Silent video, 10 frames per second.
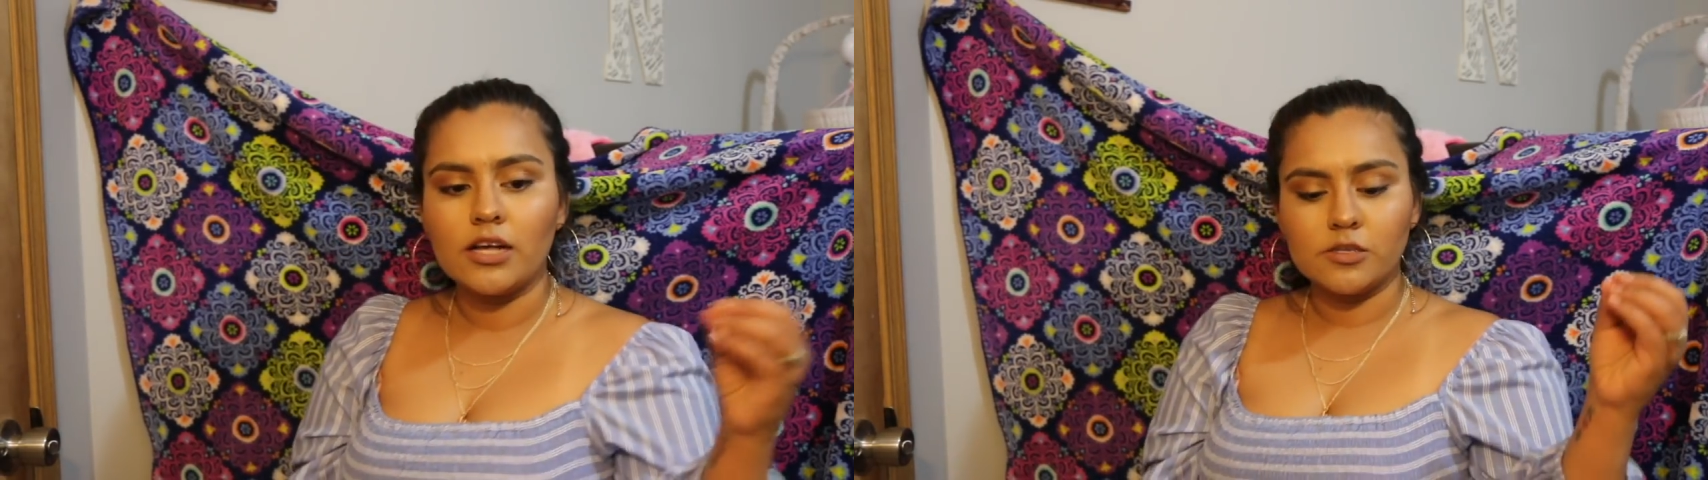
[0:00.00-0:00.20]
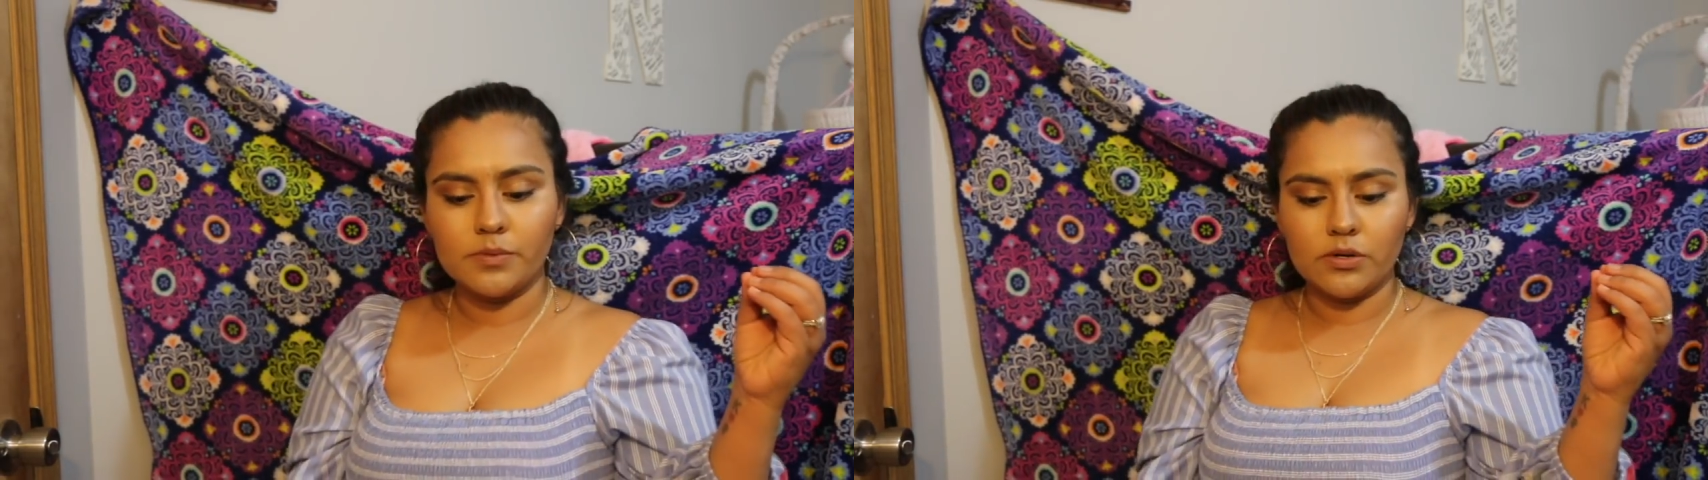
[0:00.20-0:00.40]

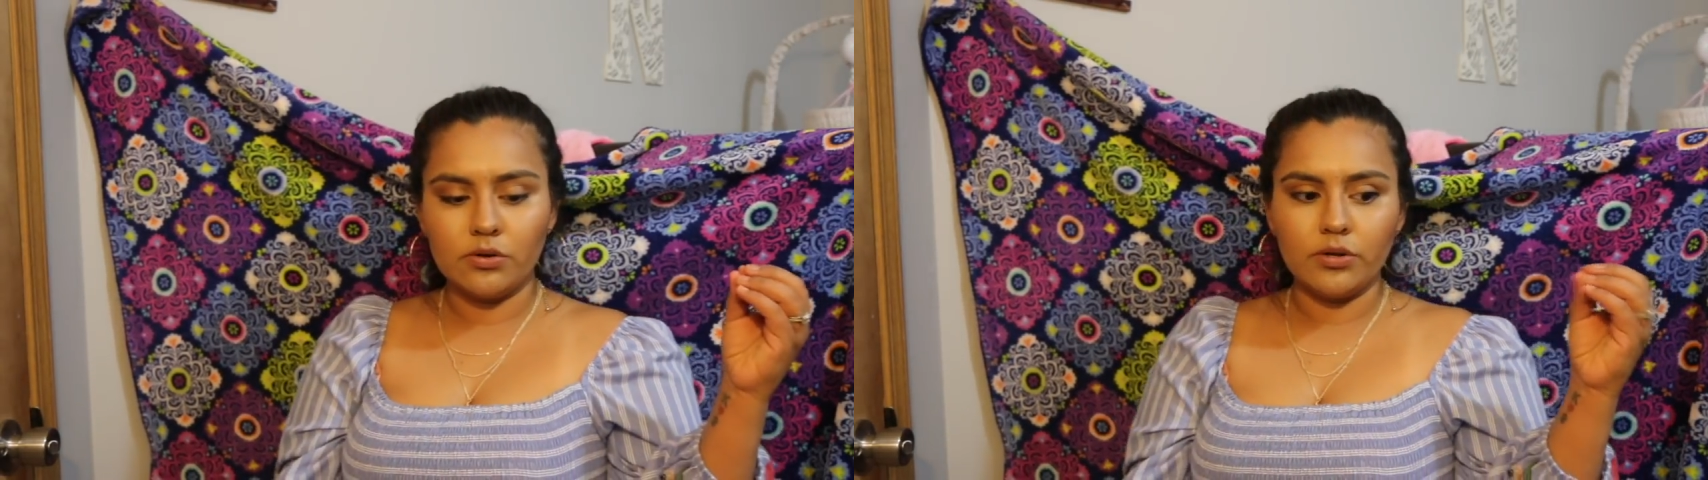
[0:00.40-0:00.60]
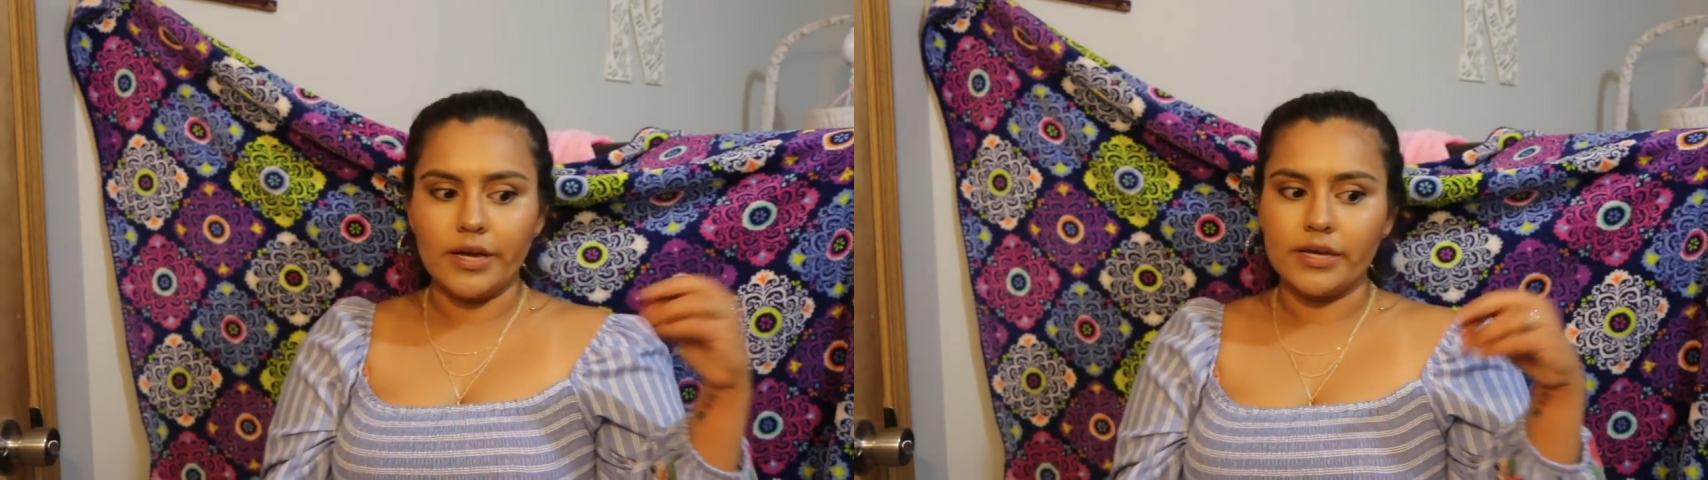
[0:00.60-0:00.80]

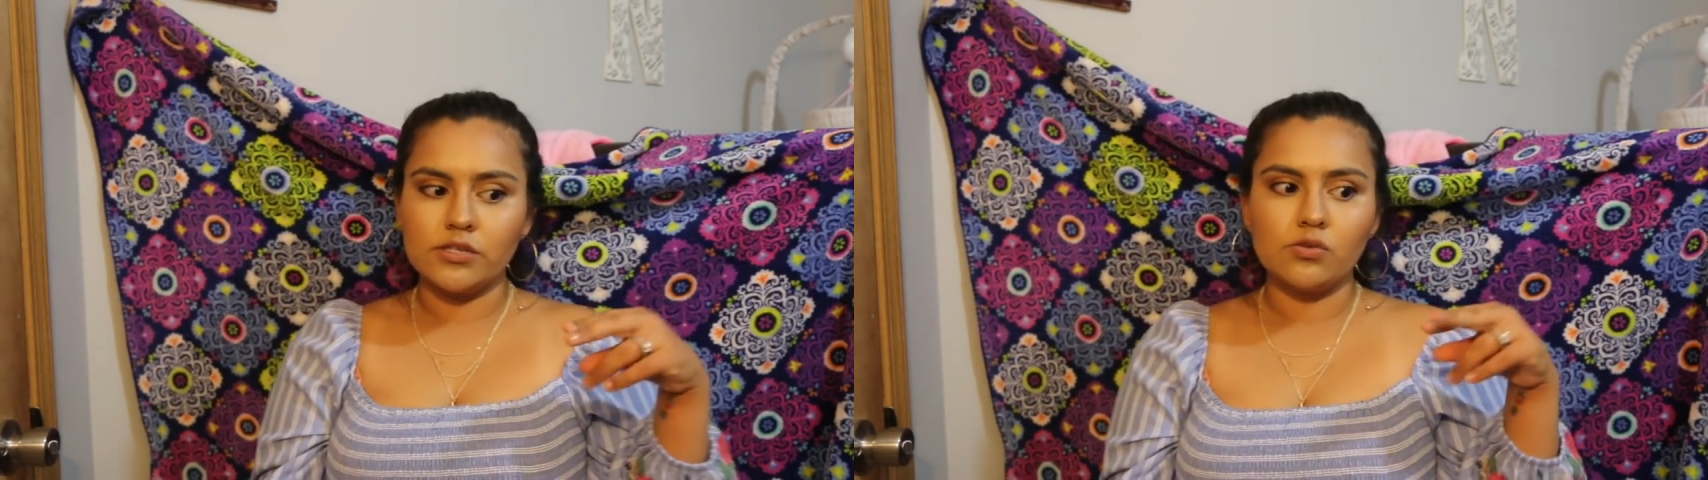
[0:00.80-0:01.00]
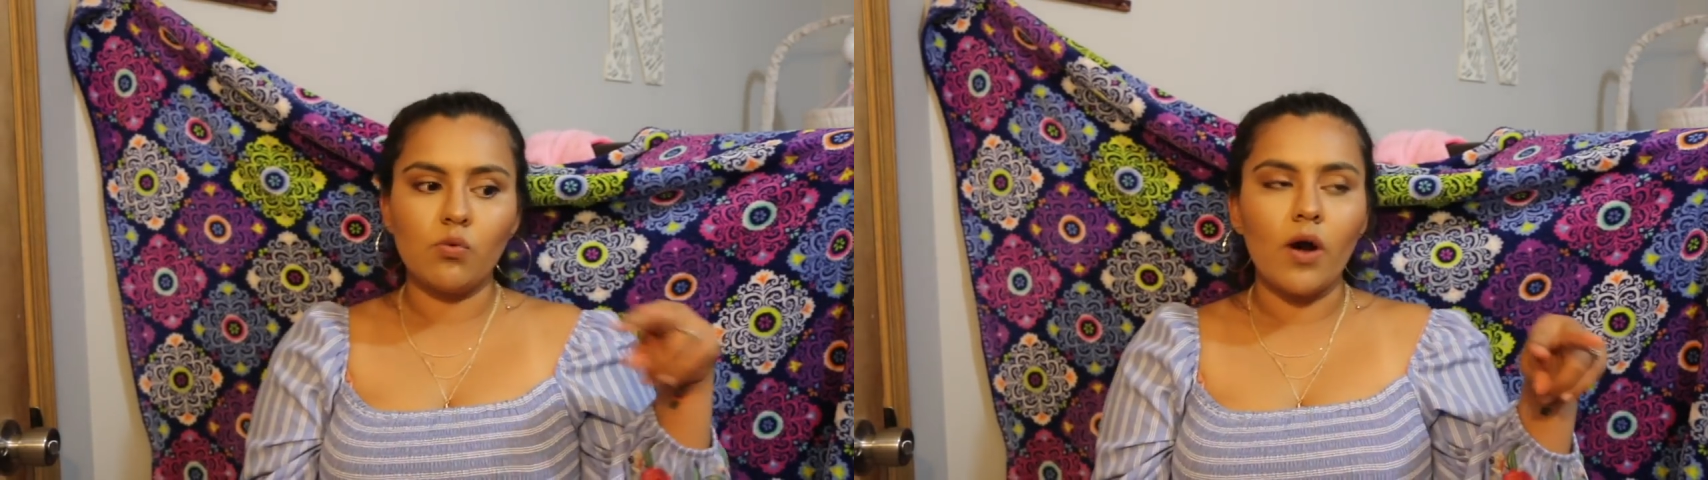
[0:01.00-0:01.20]
hospital
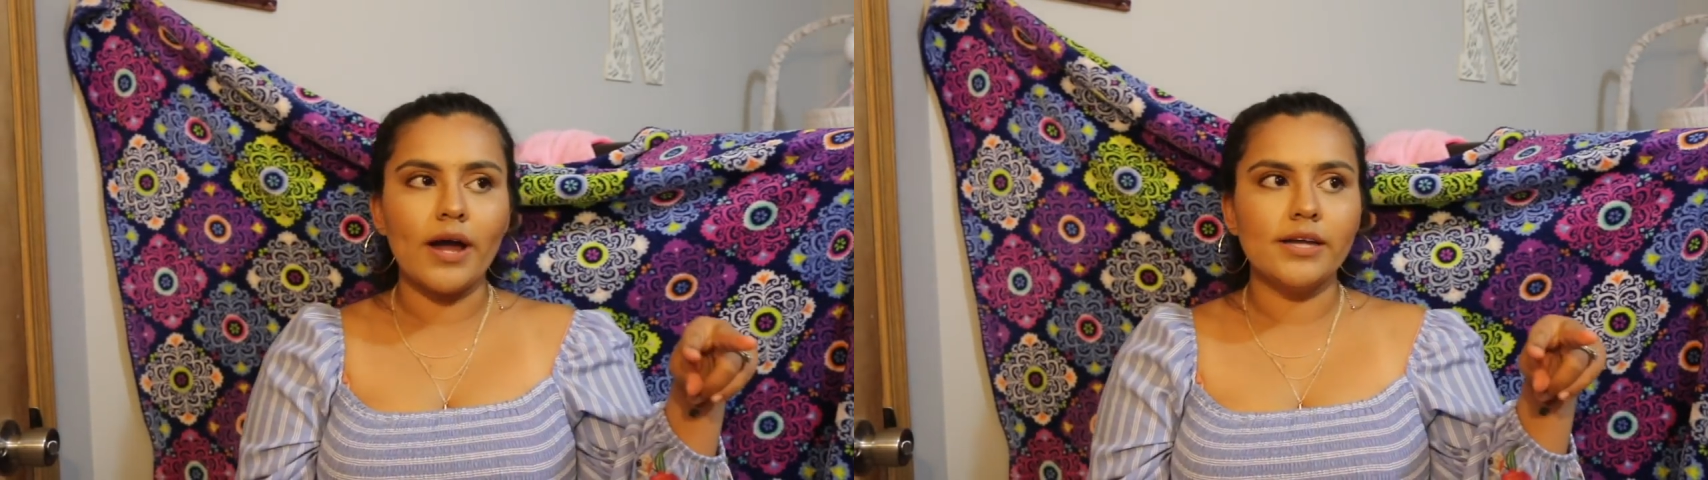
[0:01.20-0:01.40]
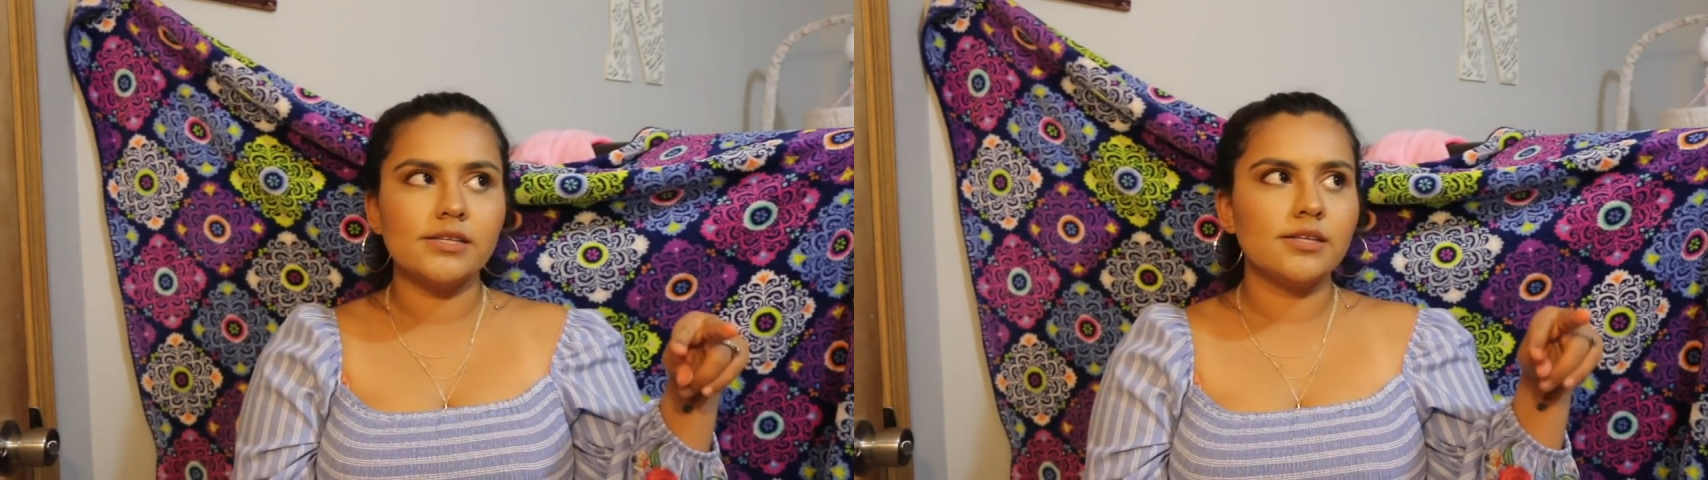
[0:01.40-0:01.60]
like
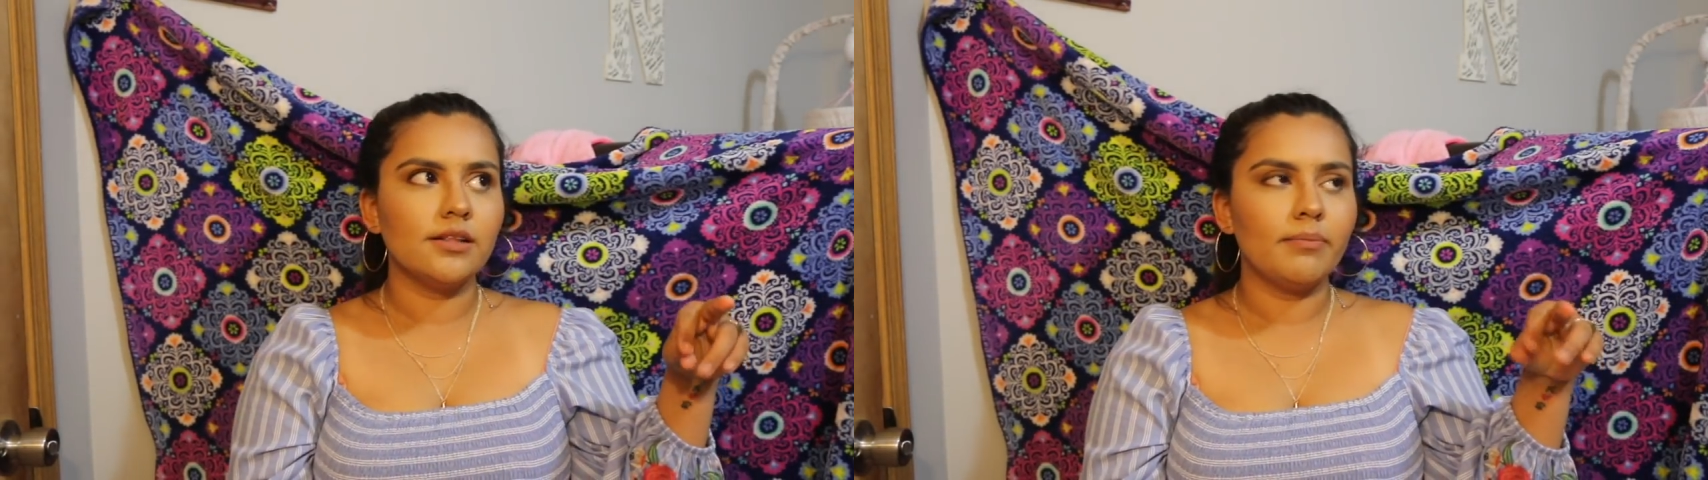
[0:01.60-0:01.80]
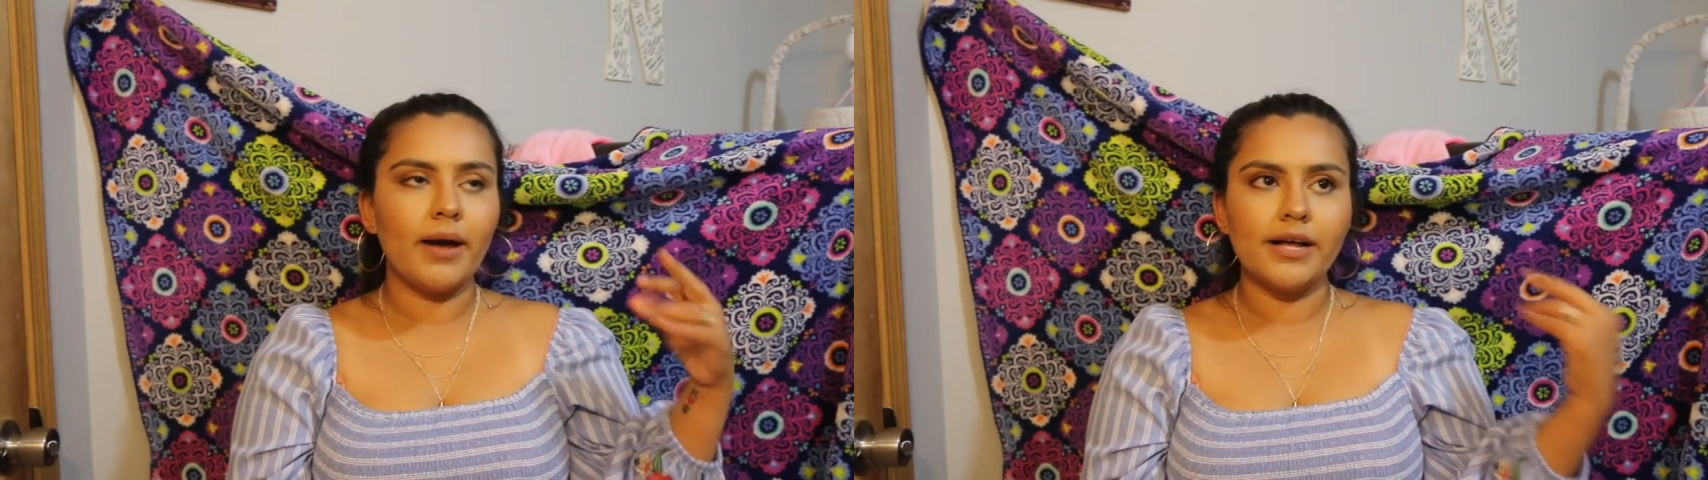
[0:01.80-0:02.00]
twice
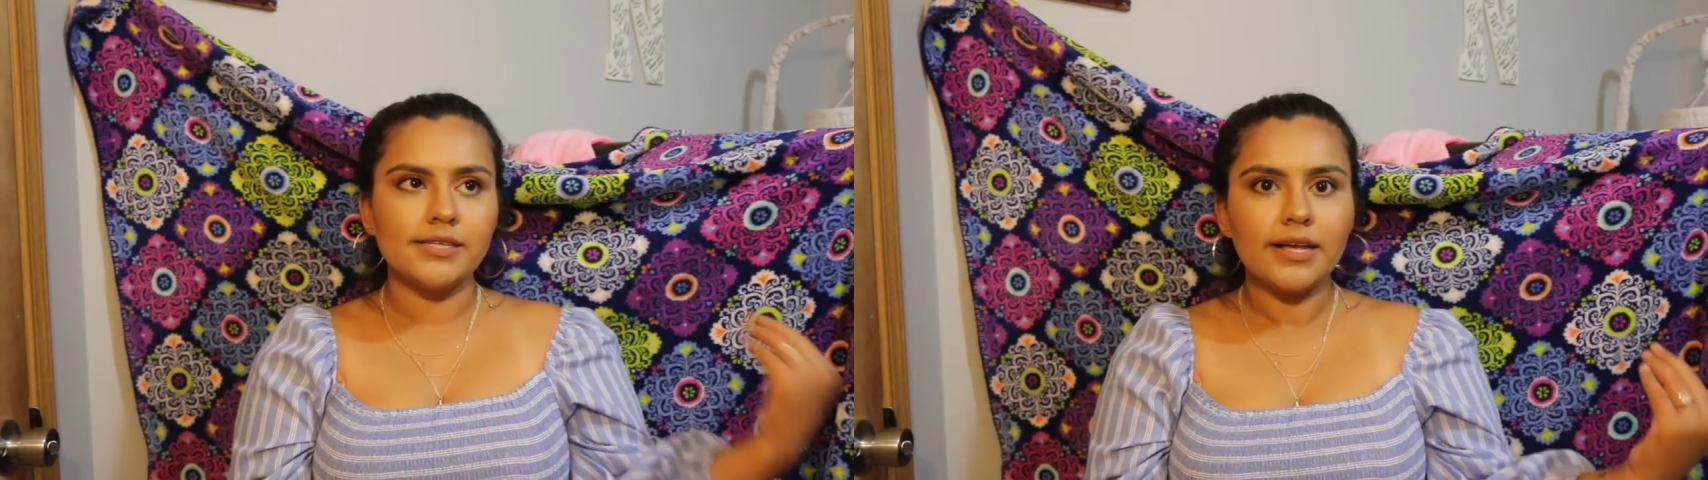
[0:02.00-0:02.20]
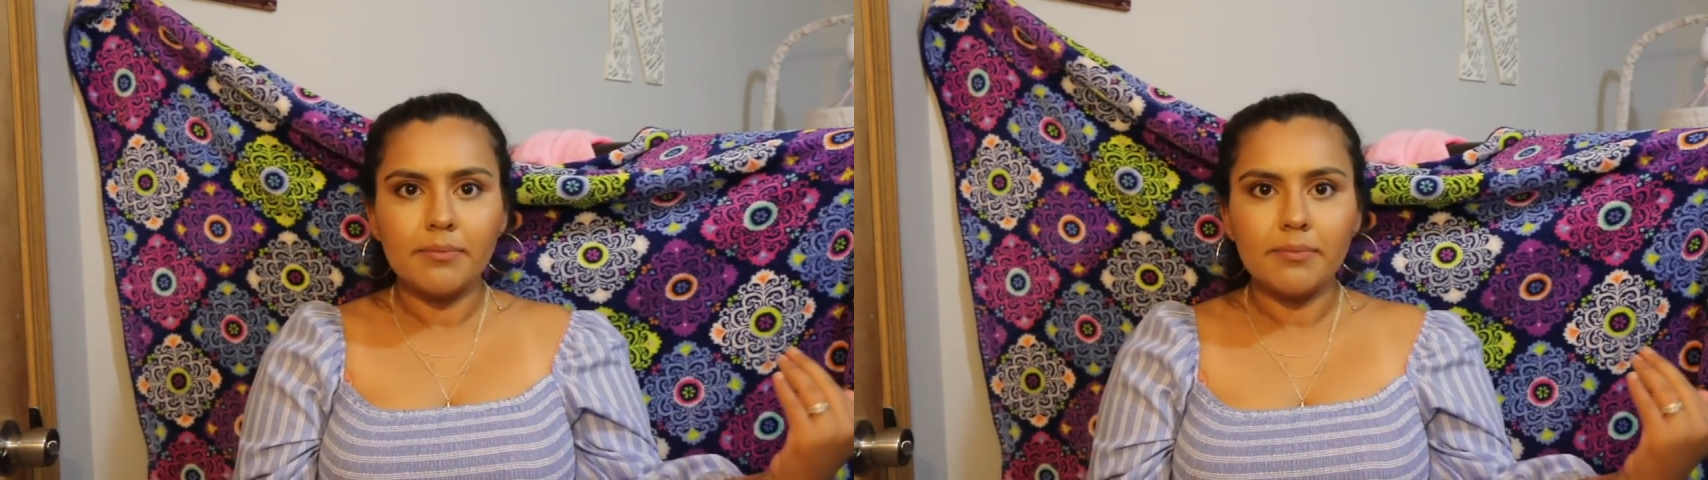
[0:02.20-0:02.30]
in the past